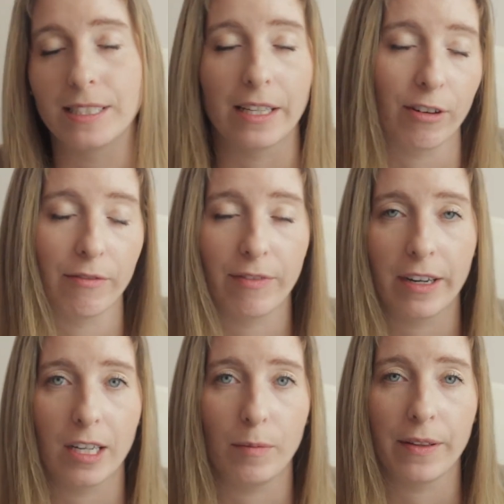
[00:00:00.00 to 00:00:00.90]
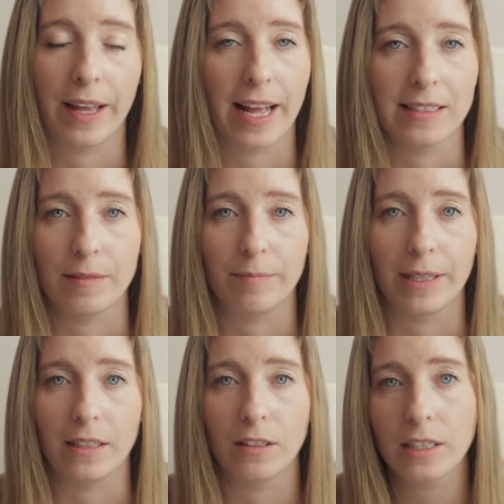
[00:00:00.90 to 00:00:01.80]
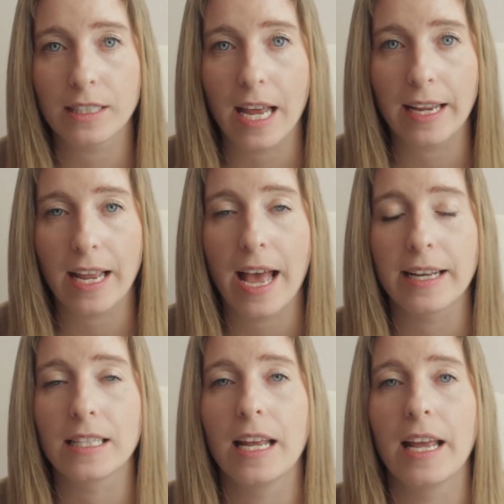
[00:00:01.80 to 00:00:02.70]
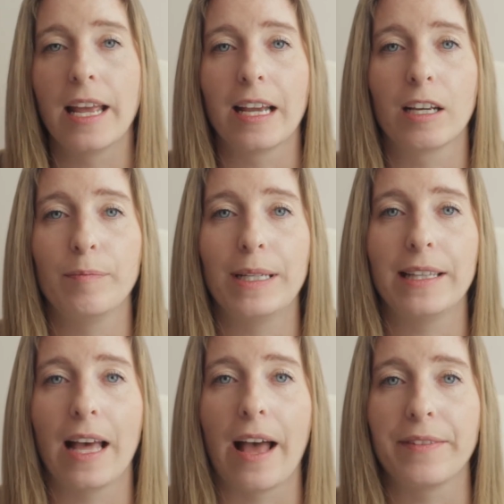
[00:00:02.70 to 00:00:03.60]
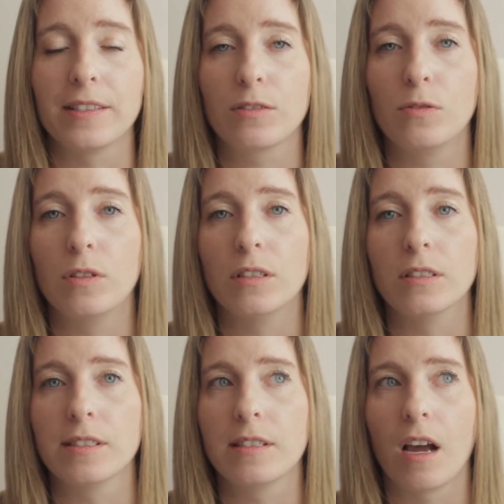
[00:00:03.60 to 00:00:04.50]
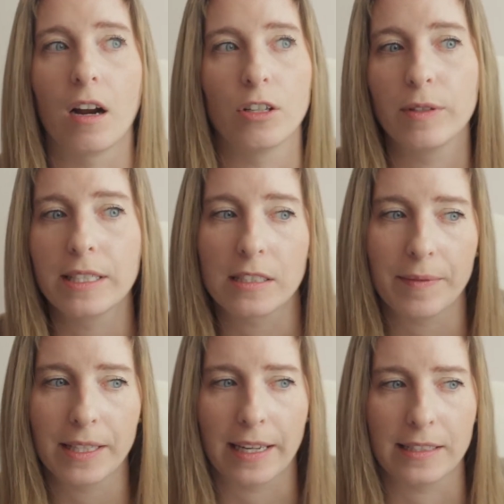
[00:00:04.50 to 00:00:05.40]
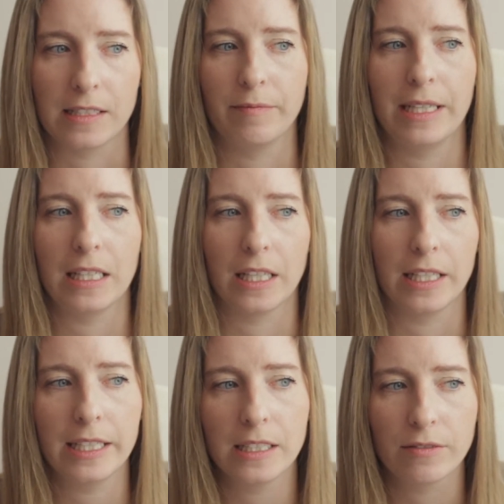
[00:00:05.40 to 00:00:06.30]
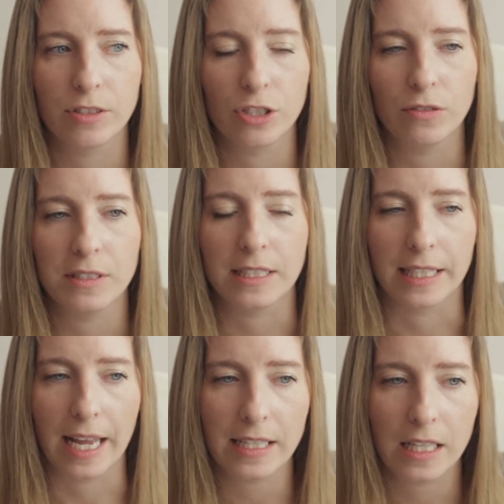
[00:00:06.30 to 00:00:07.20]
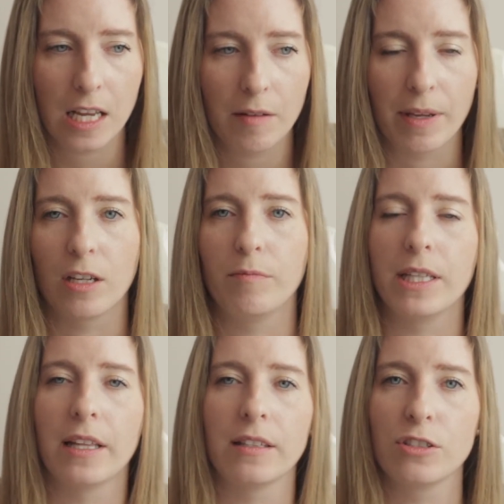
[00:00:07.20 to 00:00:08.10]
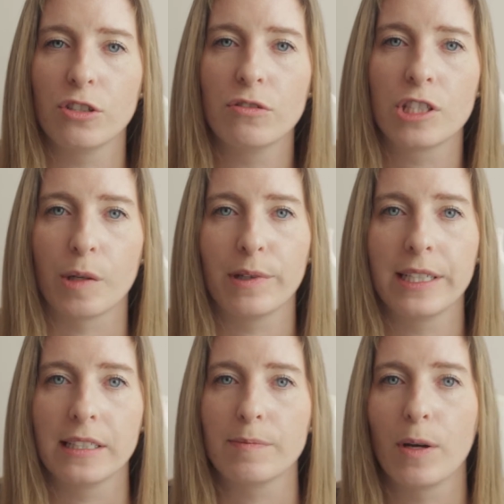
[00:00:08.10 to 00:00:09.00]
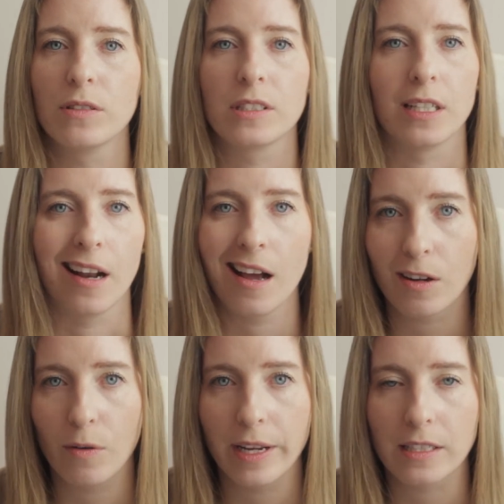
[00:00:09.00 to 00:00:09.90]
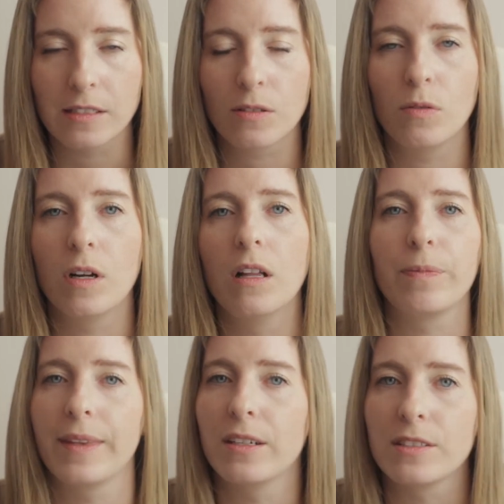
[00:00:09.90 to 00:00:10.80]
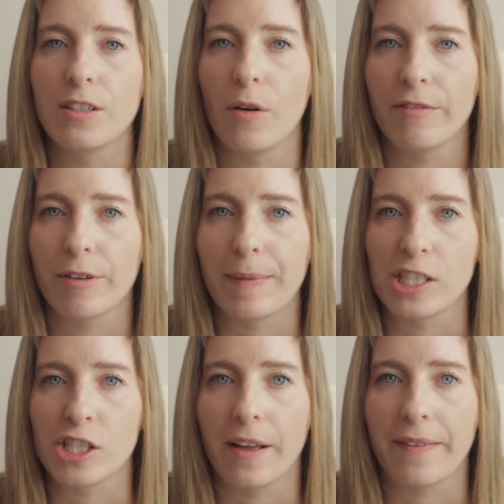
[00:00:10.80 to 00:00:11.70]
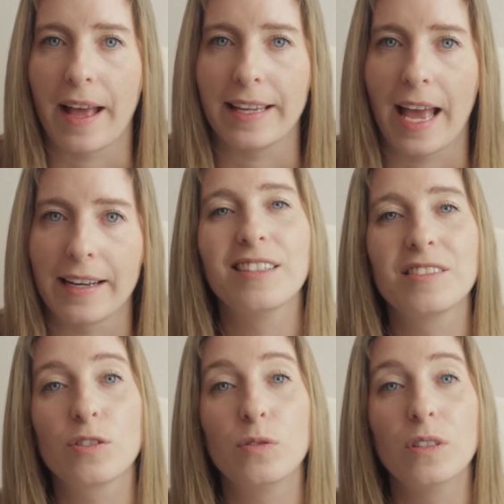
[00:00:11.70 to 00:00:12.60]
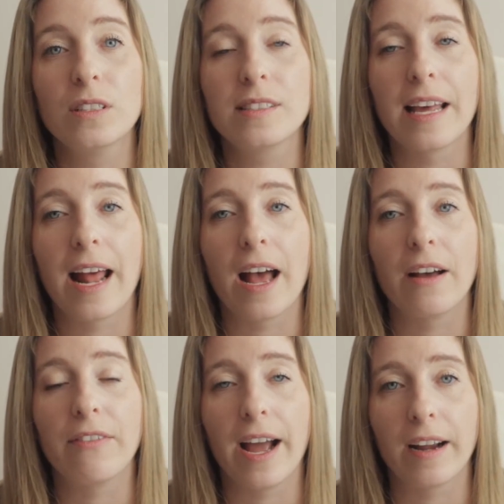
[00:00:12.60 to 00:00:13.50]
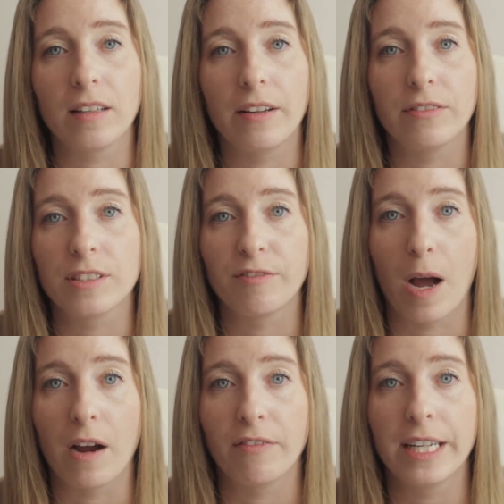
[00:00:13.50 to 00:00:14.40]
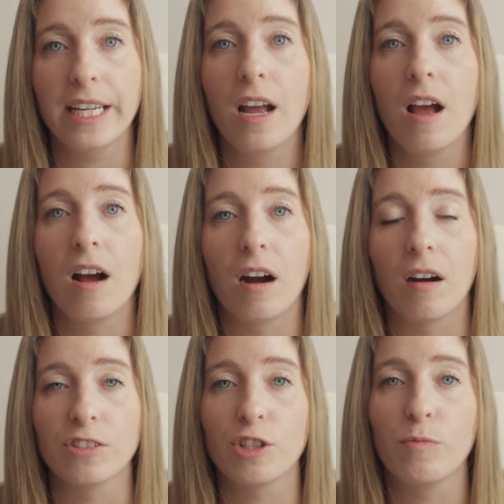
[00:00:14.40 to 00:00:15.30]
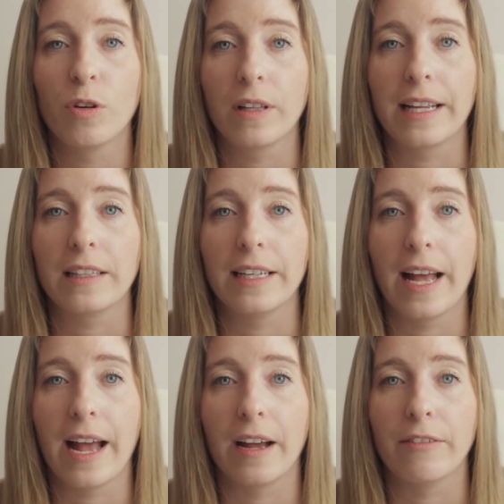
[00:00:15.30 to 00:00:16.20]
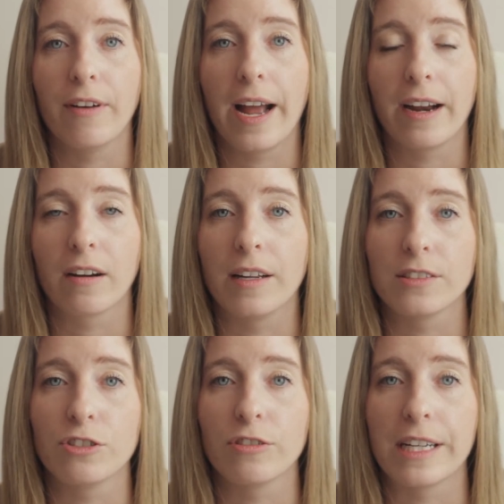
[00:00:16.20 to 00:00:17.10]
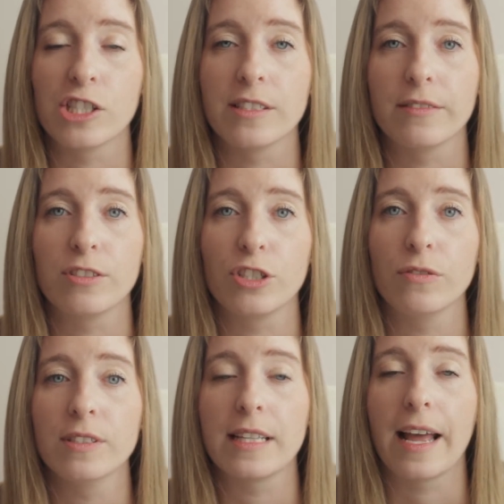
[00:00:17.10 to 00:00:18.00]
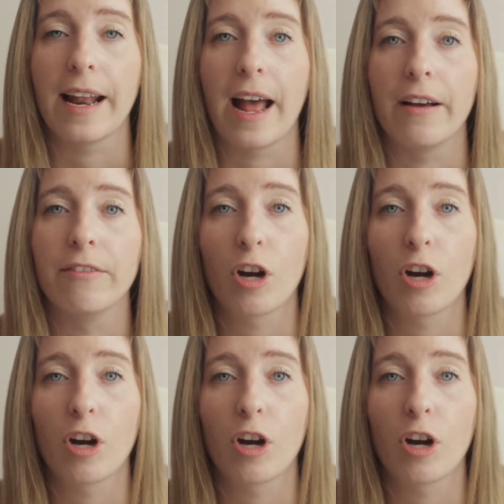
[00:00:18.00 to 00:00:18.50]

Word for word: different variable that hasn't been looked at yet. It could be that the schools are doing something that isn't meeting the needs of students to get to them. It could be that the students are predisposed to not going to school. There's no information on that yet. Schools that have higher levels of poverty are also more likely to have higher concentrations of students that have